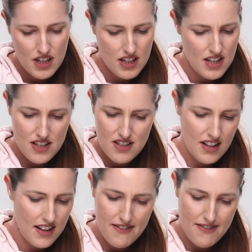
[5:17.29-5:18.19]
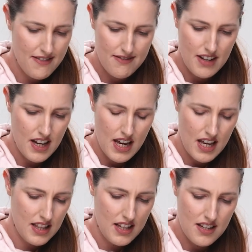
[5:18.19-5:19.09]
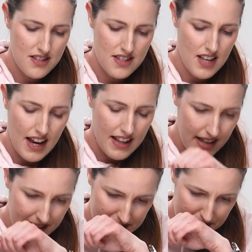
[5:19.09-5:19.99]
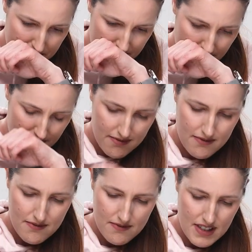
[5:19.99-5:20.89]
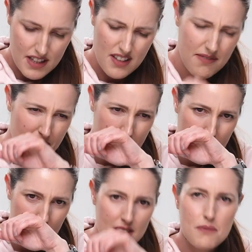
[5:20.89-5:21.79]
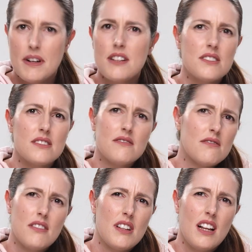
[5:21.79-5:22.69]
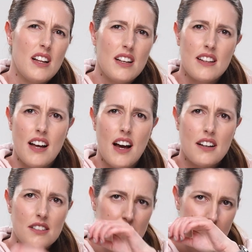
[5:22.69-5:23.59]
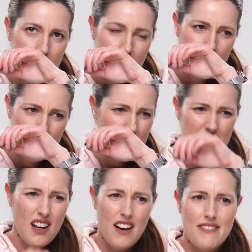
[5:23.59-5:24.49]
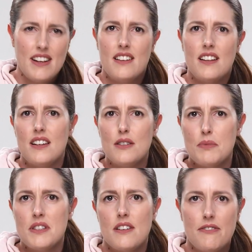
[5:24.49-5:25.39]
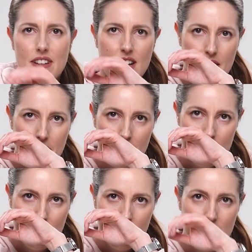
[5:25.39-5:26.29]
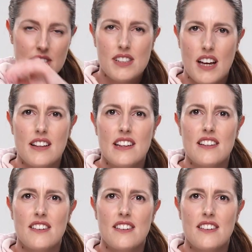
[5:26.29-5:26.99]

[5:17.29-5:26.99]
It doesn't leave any signs. And it smells really nice. It doesn't have any specific scent.